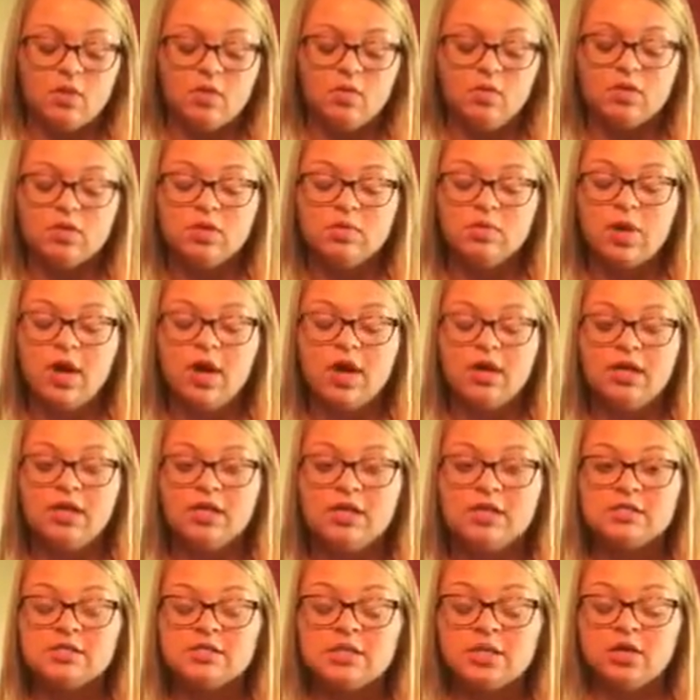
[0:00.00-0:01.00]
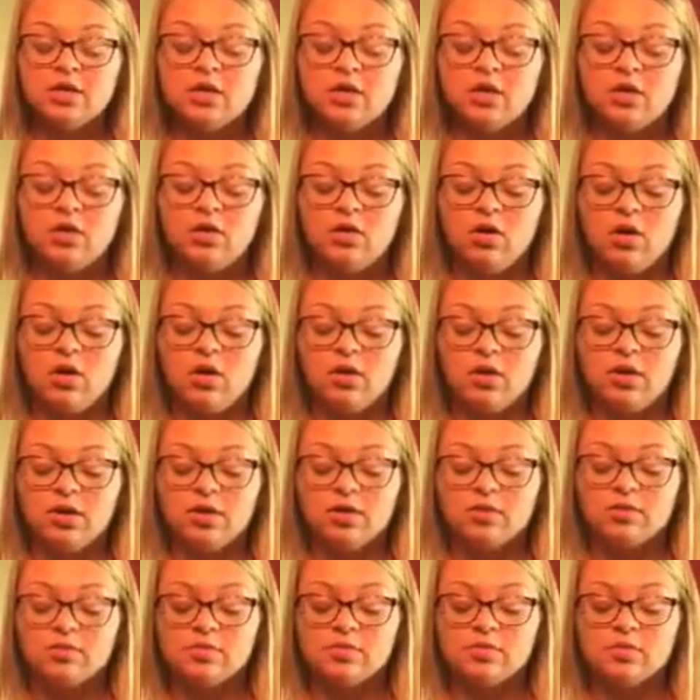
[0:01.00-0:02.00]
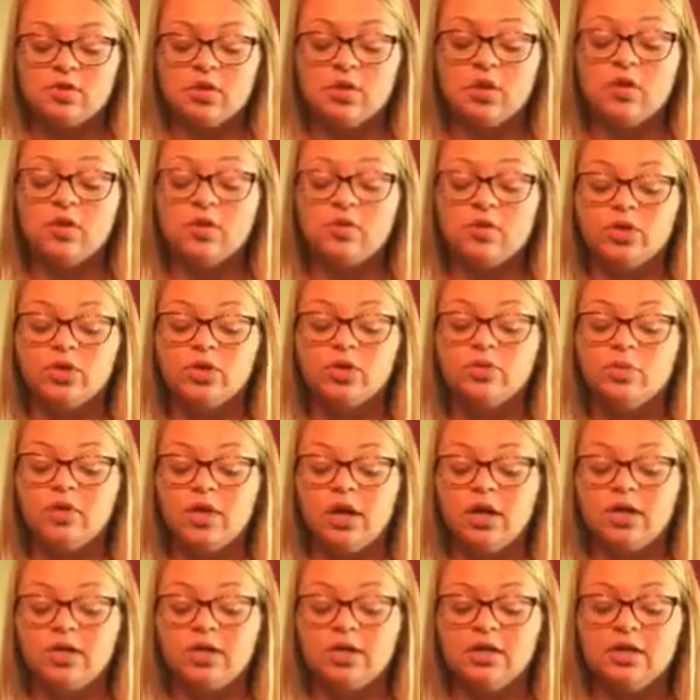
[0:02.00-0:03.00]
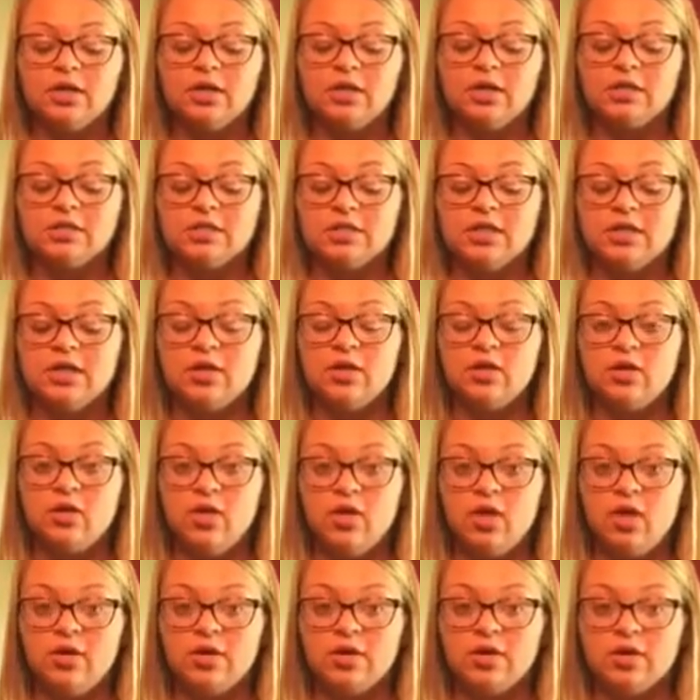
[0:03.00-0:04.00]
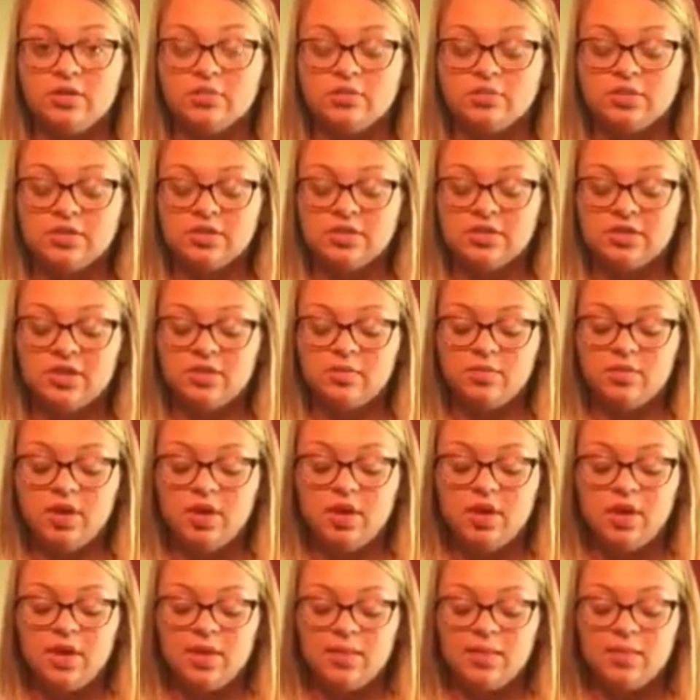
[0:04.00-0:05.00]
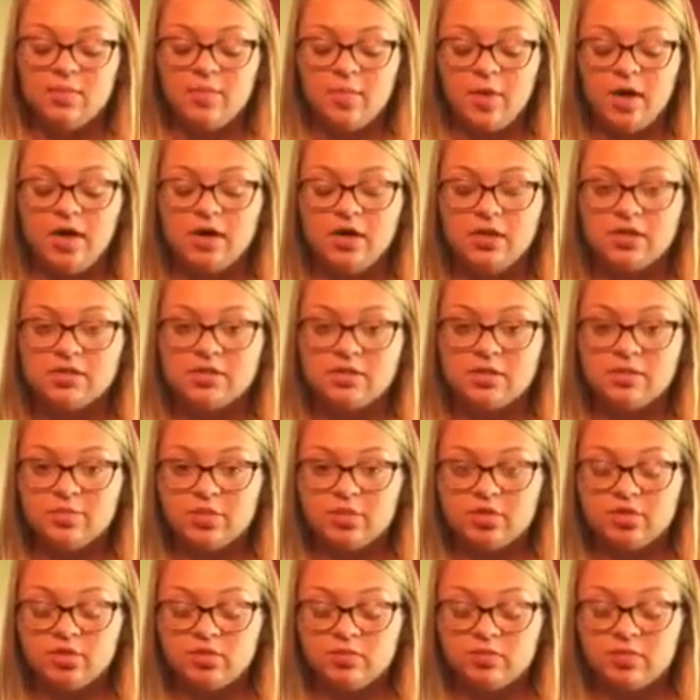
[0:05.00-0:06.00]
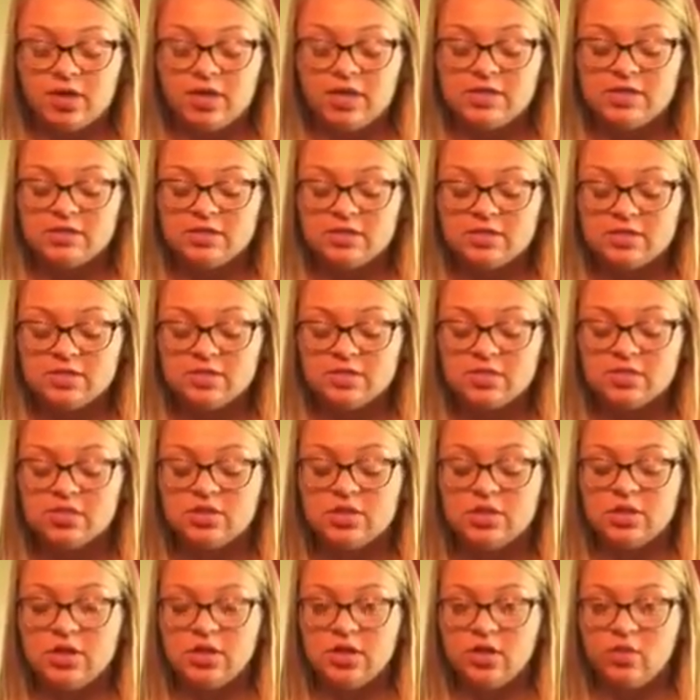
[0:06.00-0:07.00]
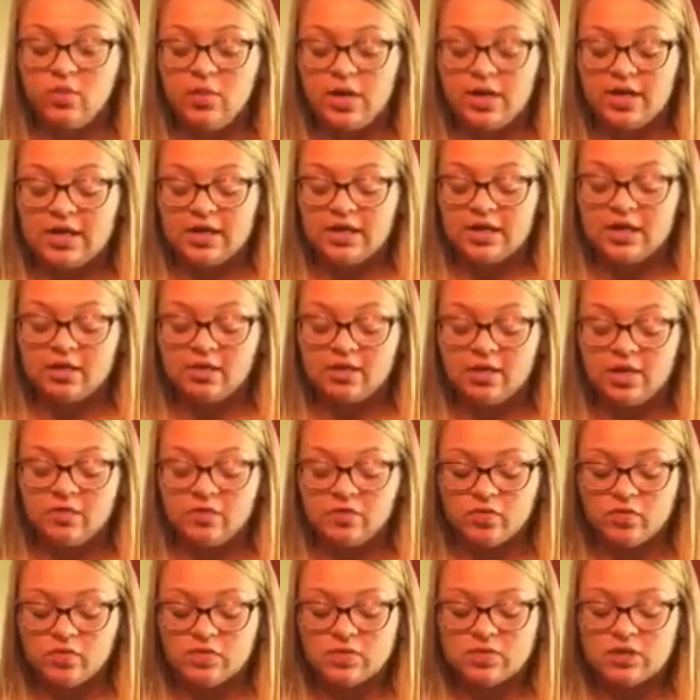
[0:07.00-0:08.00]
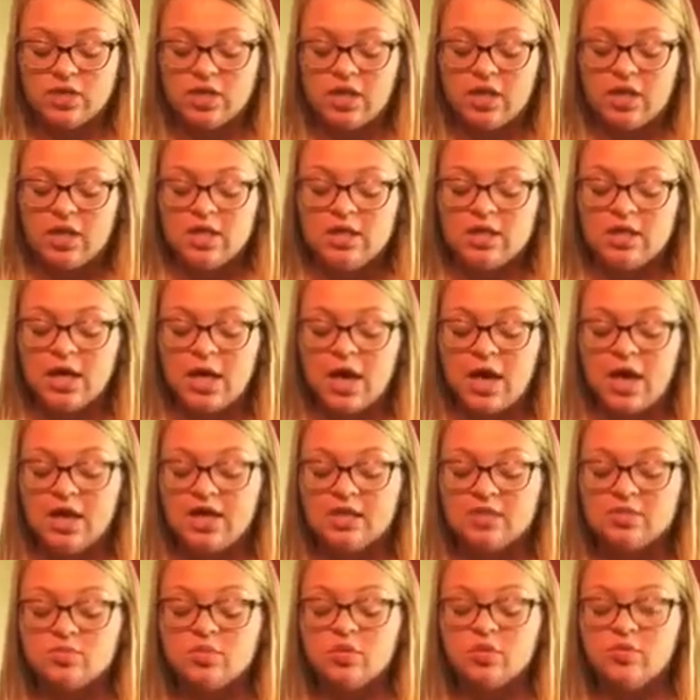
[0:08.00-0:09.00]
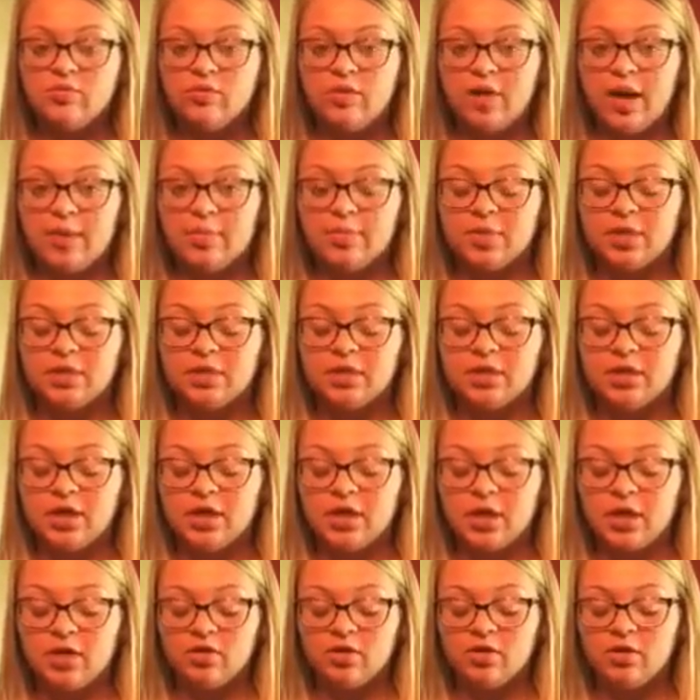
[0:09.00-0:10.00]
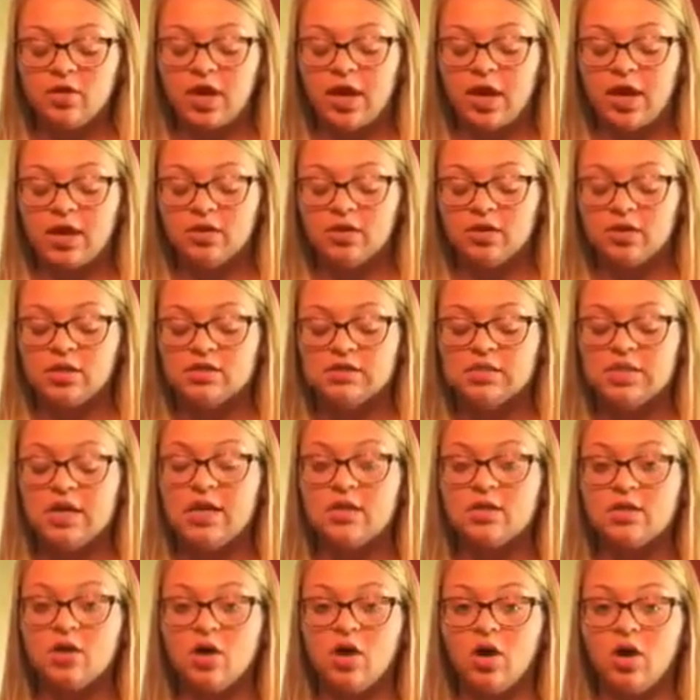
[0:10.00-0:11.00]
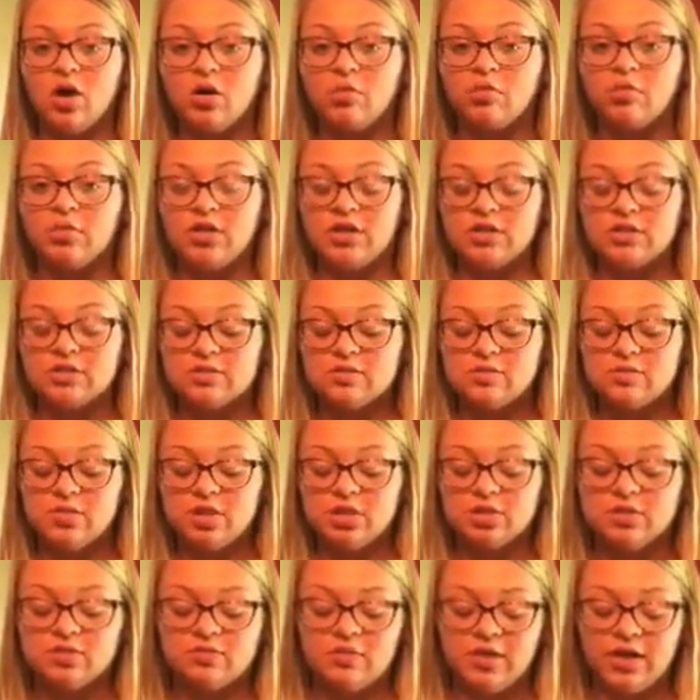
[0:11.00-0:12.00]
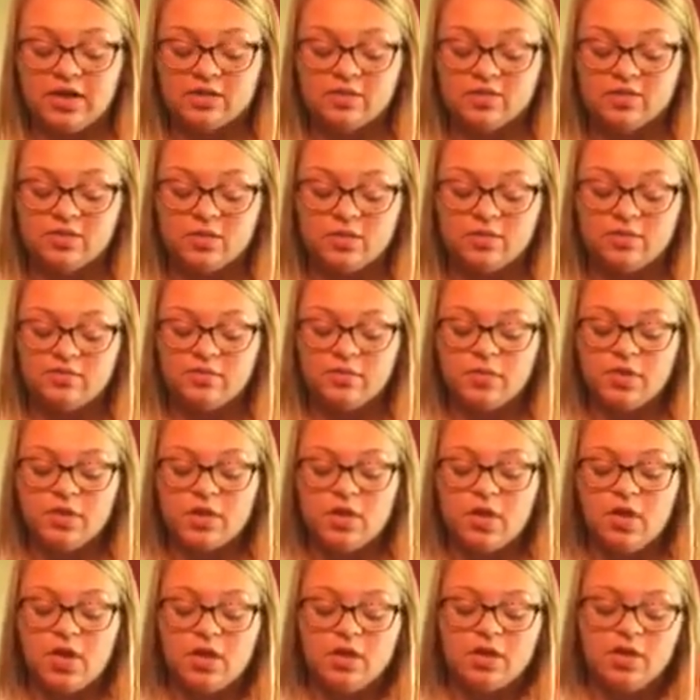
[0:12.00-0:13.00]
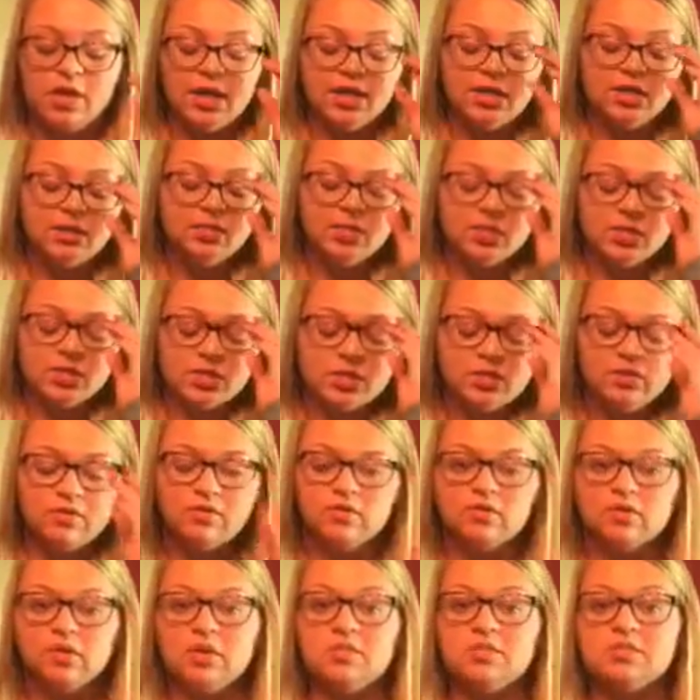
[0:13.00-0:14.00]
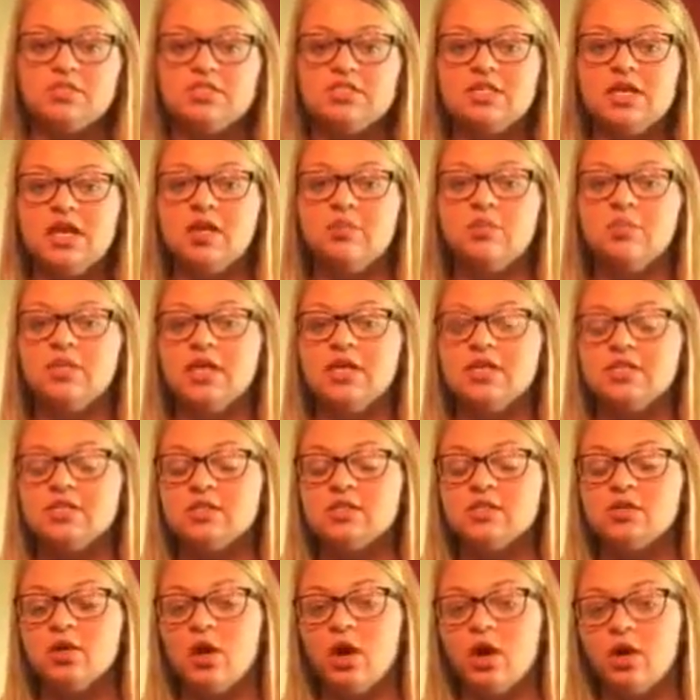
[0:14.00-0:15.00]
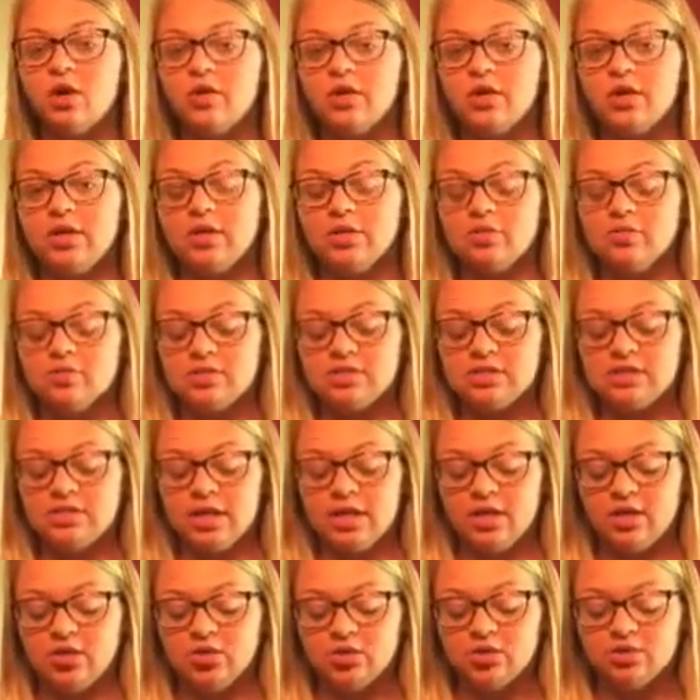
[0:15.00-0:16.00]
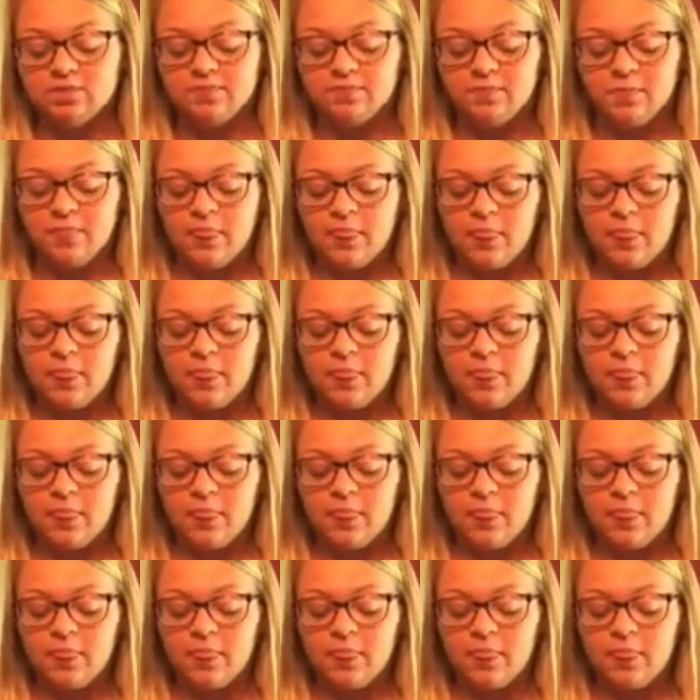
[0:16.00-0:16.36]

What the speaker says: When the body is in when your body is in REM sleep, the body temperature rises to near awakening levels. The eyes move rapidly under the eyelids and the heart beats much faster. 90% of dreams take place in the REM stage.